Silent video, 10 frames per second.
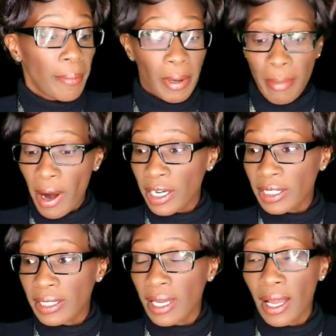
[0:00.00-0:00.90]
But
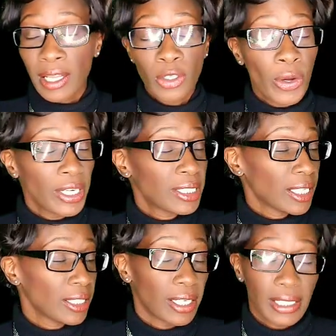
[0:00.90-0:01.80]
Amara's uh, lawyer is
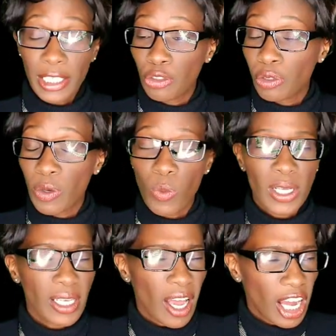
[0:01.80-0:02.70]
telling her, like, Julian
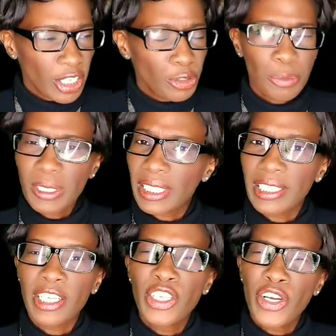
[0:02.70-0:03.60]
wants
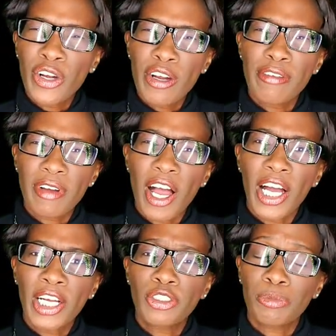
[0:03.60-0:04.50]
100%, the nerve,
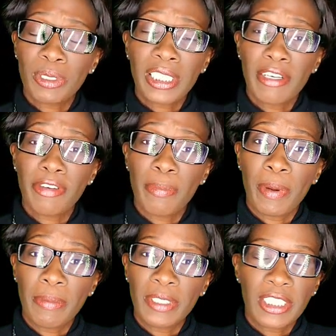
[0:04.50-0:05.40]
100% of her
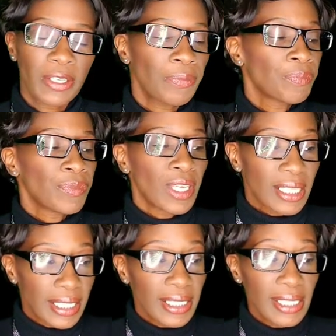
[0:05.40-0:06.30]
publishing.
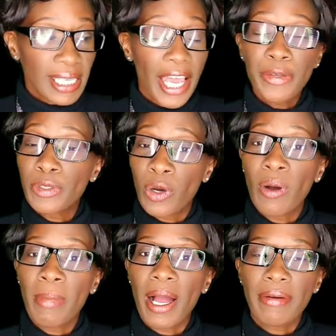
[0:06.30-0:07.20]
This is how you know,
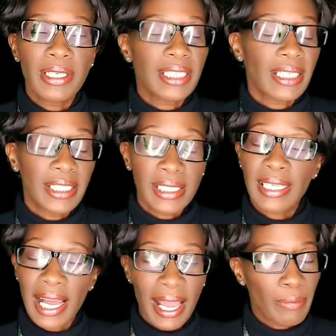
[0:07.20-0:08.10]
Amara, that this
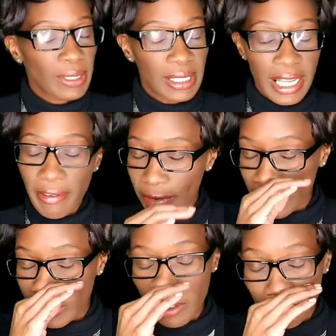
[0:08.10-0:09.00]
guy was
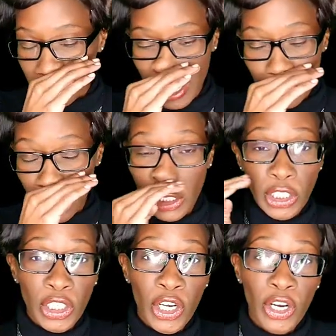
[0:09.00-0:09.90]
never your friend. The
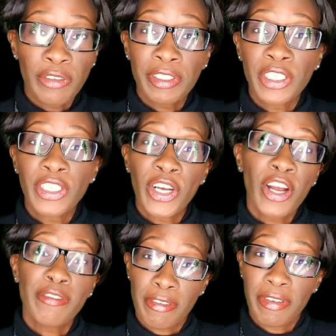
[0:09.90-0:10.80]
nerve, the
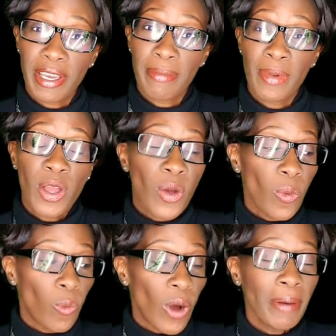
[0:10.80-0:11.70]
nerve of him.
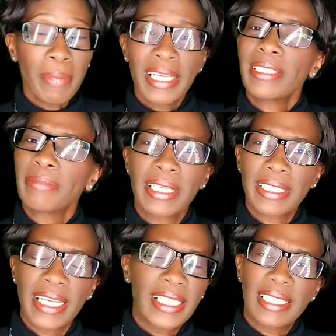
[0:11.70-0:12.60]
What makes him
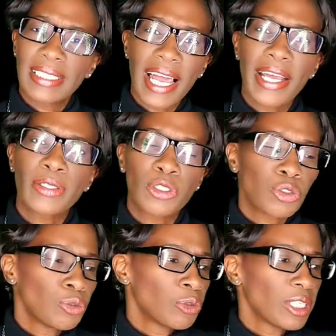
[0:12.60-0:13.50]
think that he's entitled
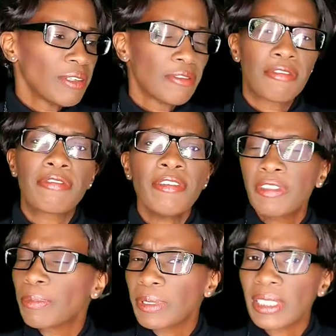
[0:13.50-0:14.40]
to even
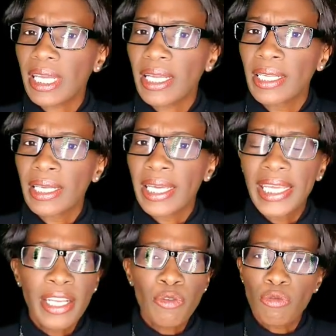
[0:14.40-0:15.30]
50%?
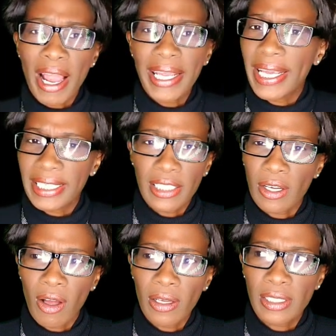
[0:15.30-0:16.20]
He didn't write any
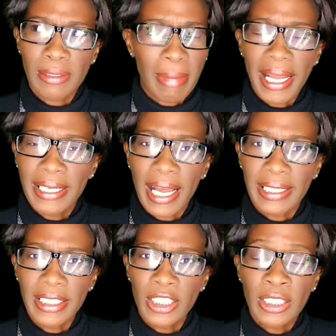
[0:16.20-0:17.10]
songs, to my
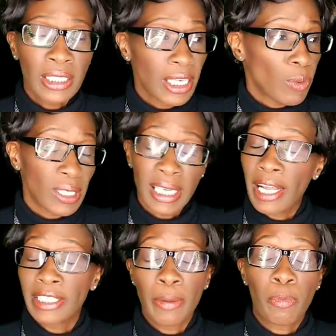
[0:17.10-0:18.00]
knowledge. He wasn't
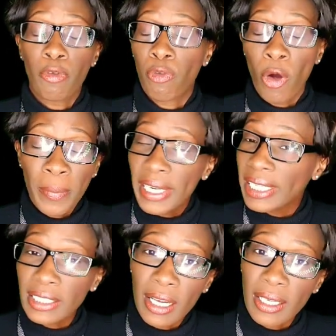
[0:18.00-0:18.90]
out there performing
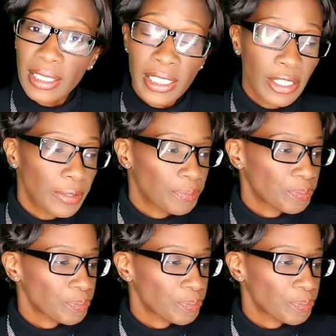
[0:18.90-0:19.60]
any songs either.